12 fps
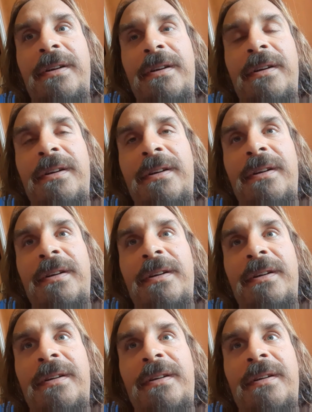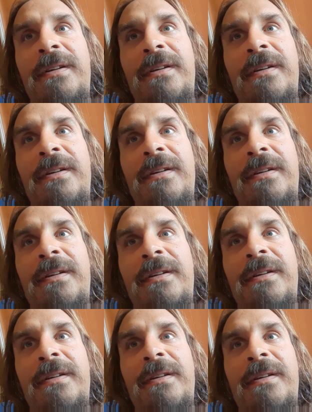
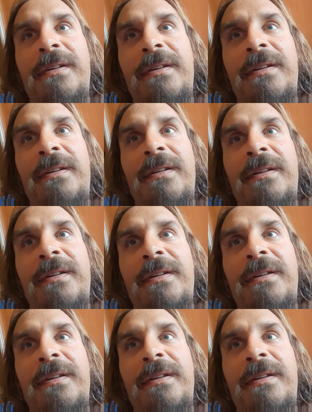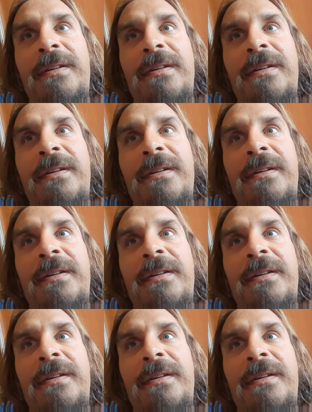[no speech]